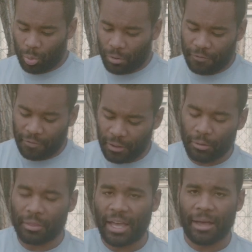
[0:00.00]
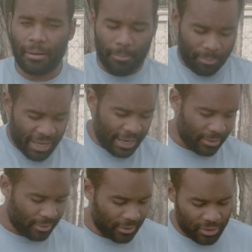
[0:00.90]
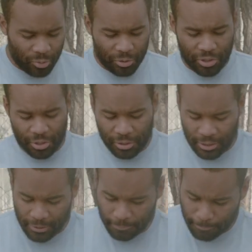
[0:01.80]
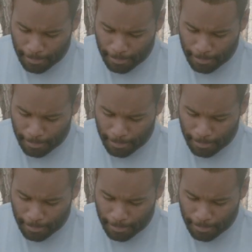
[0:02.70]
you will follow that path into eternity.